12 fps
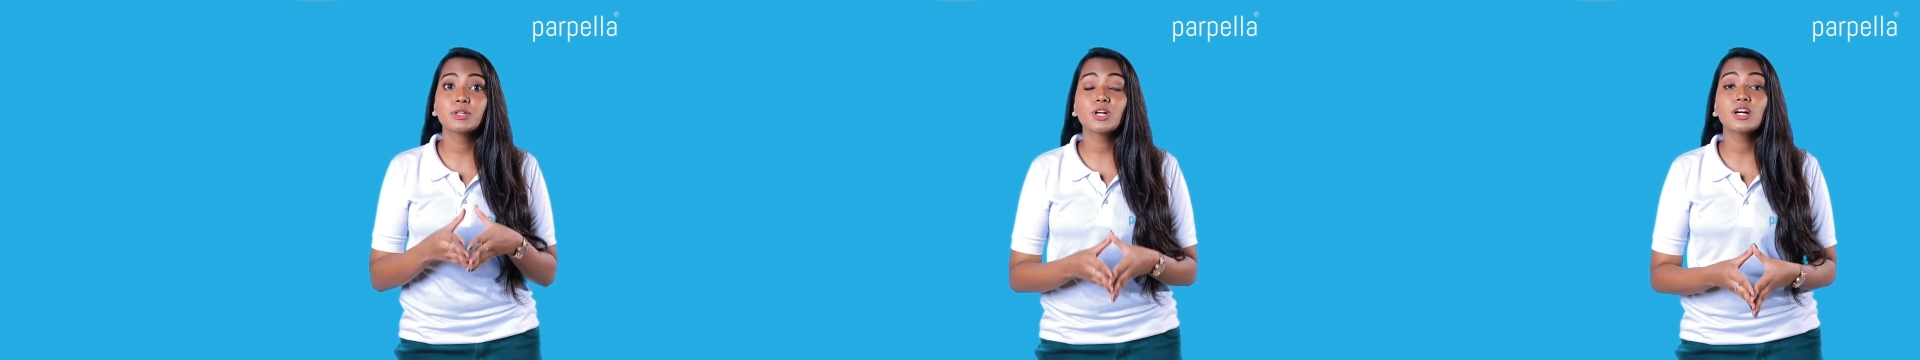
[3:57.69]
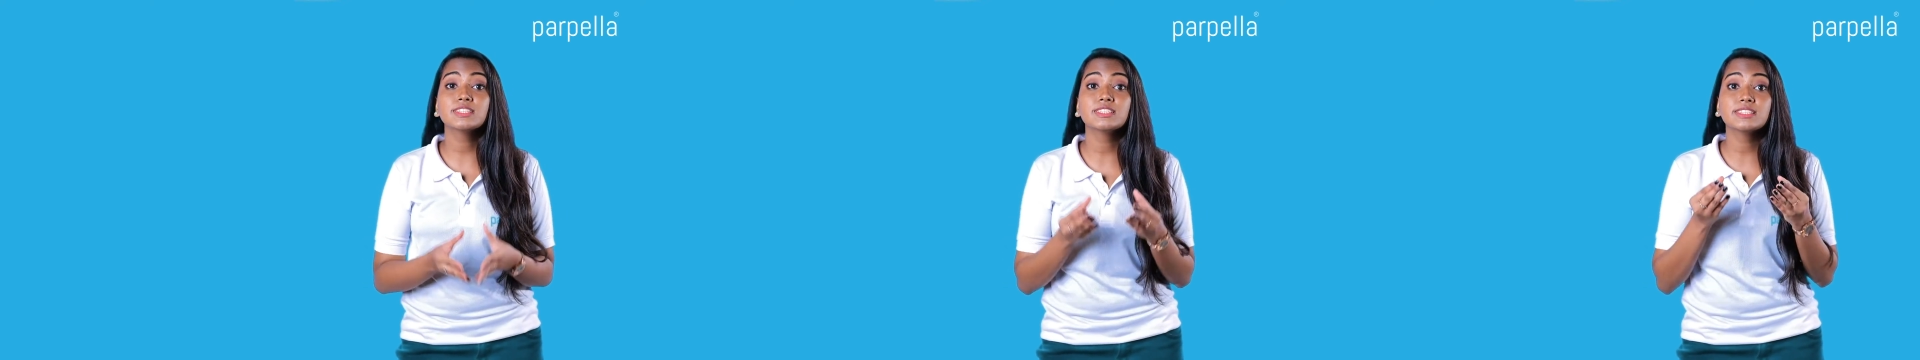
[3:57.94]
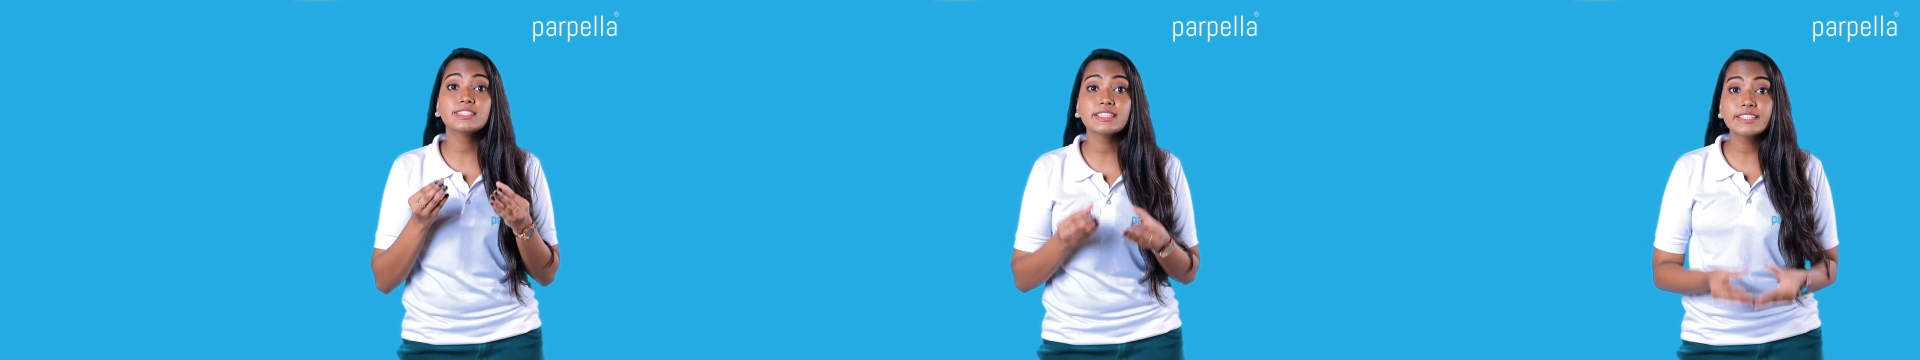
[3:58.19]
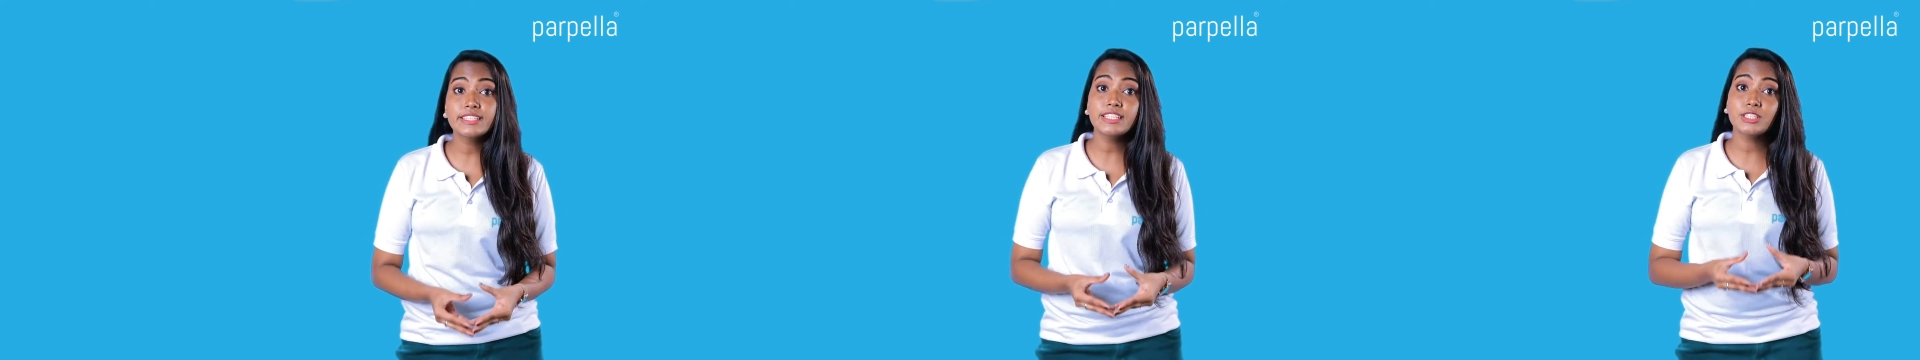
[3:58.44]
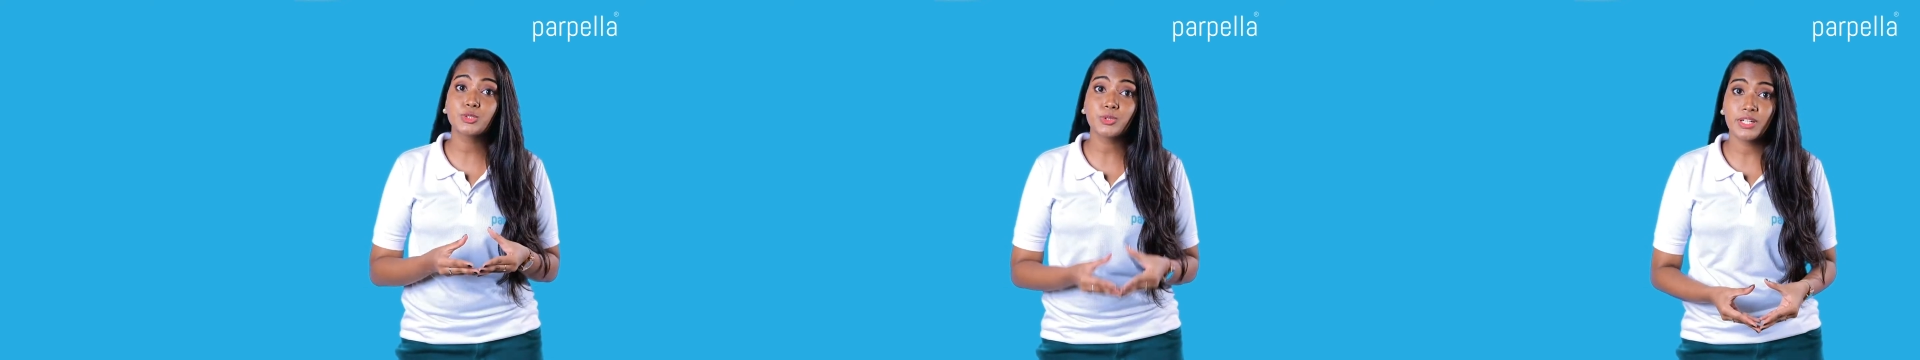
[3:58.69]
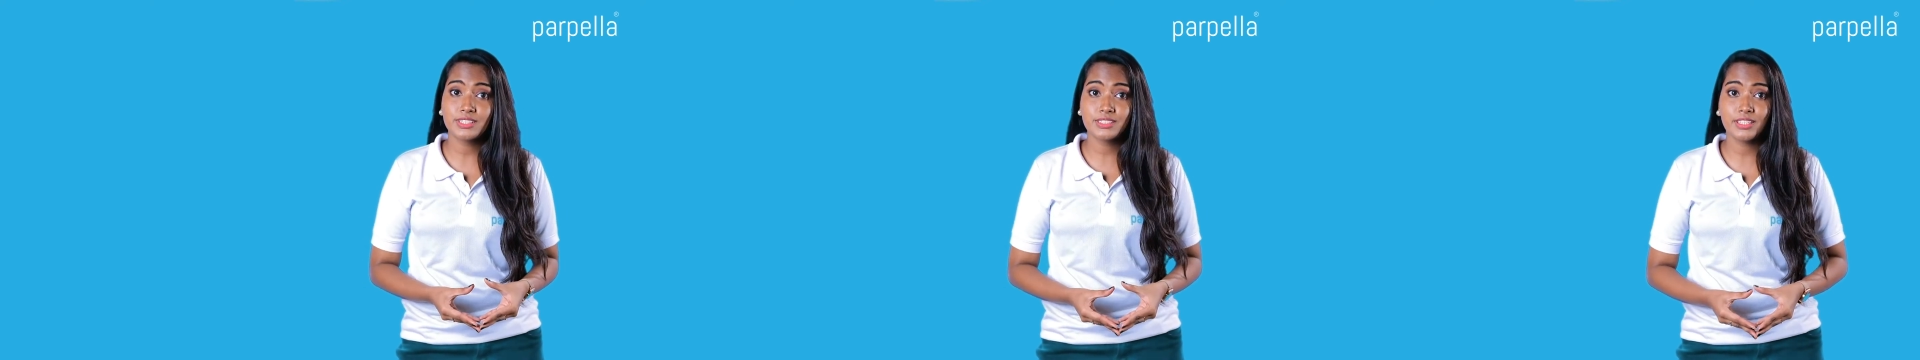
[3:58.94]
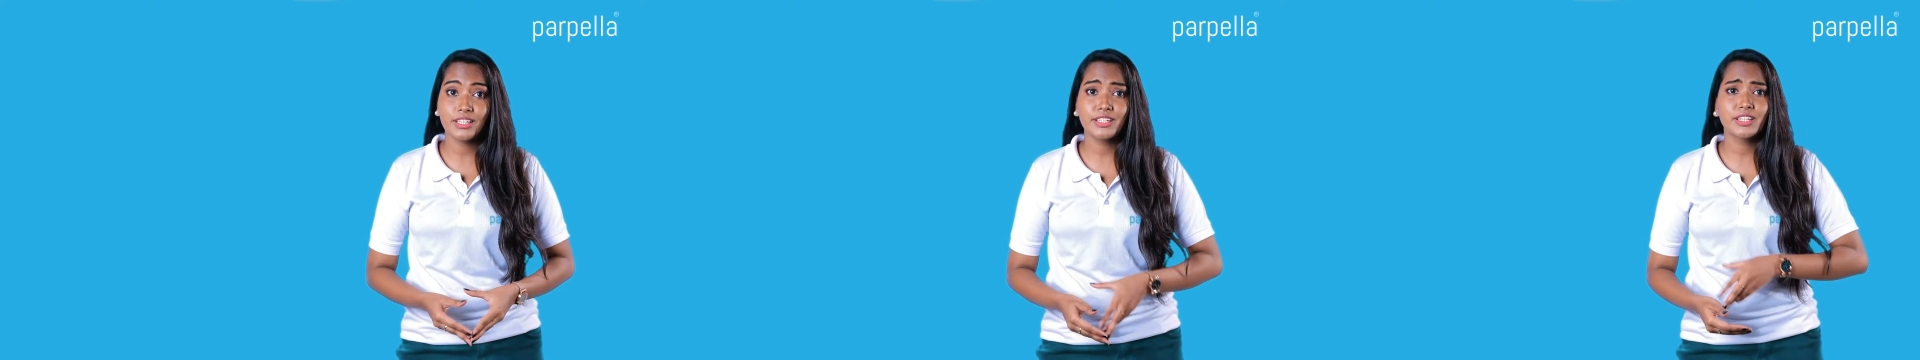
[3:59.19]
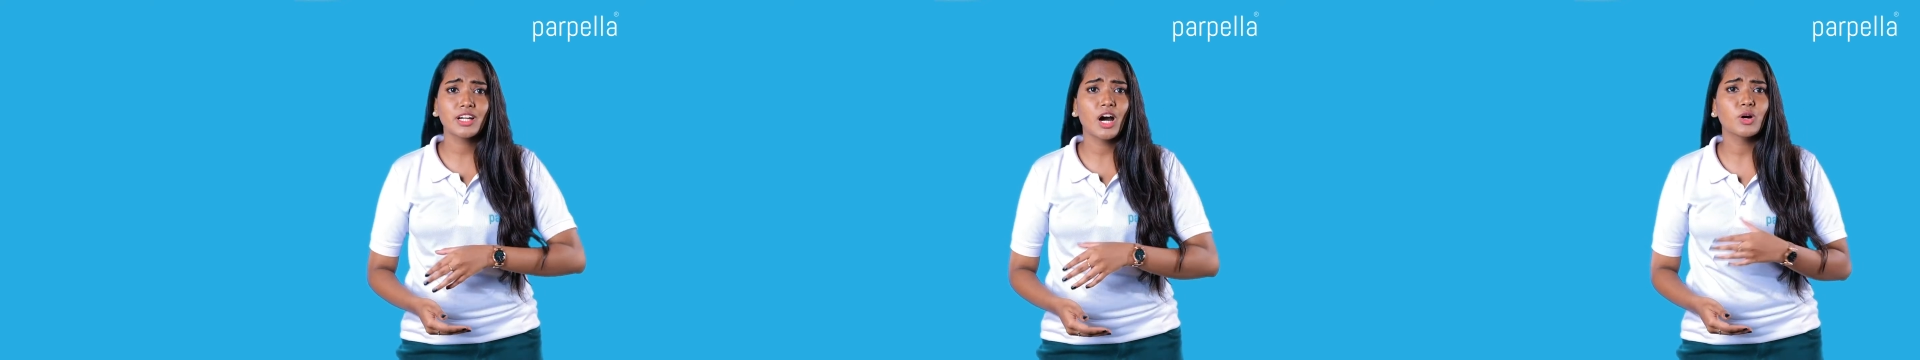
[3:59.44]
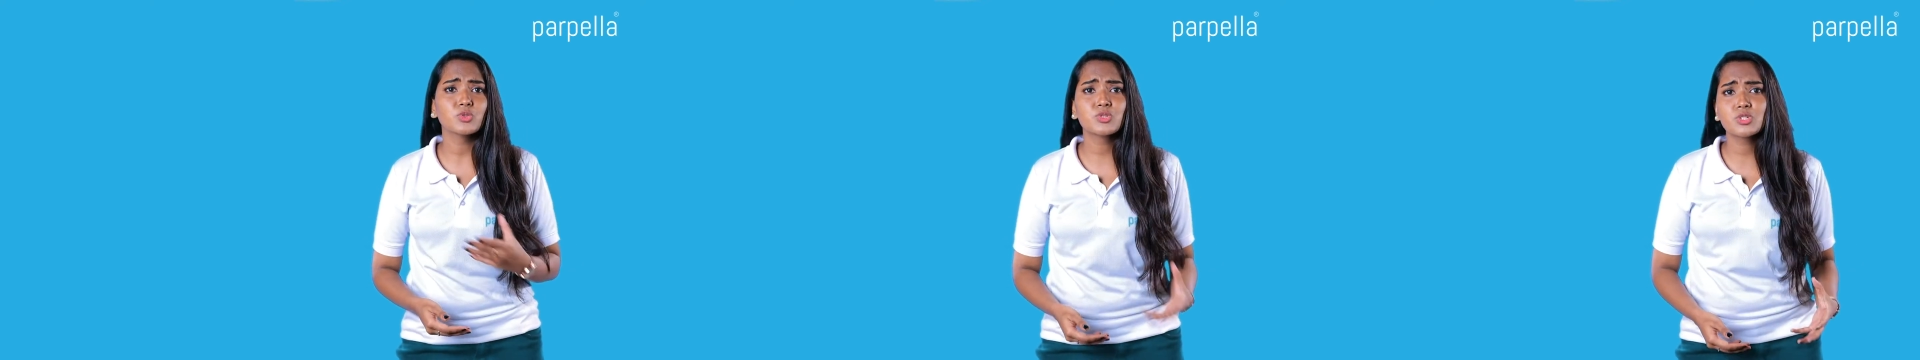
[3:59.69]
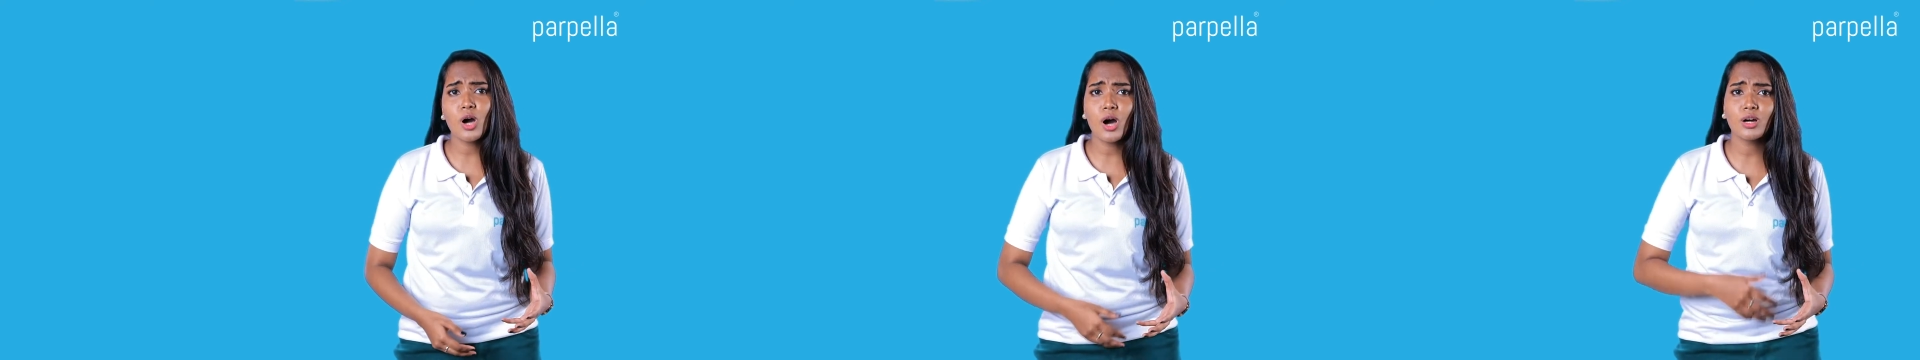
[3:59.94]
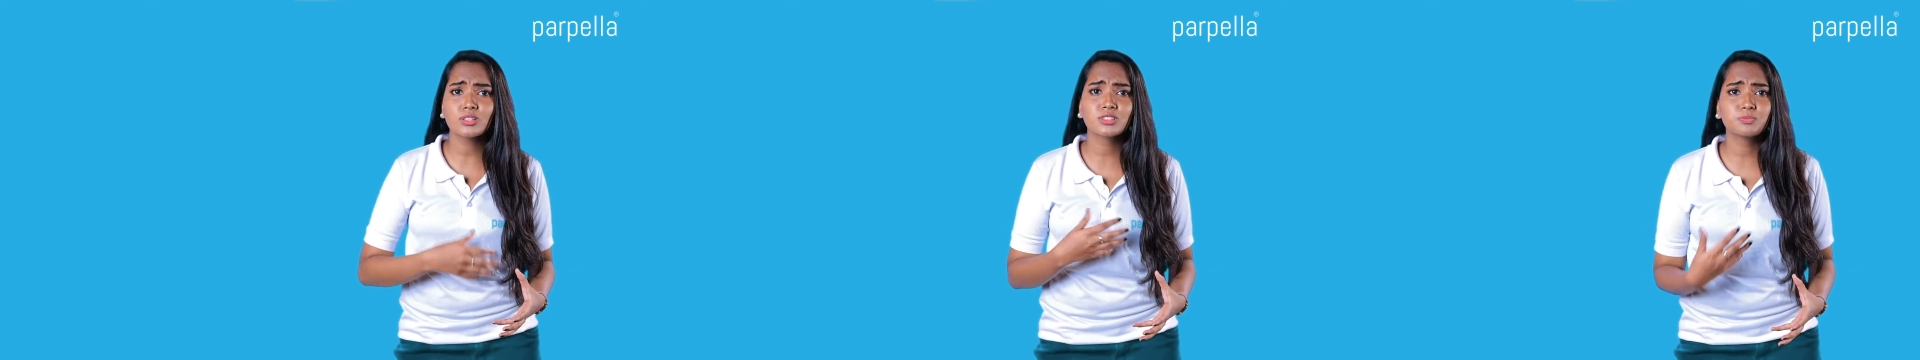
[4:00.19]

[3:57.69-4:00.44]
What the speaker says: because it is the key to understanding how stocks,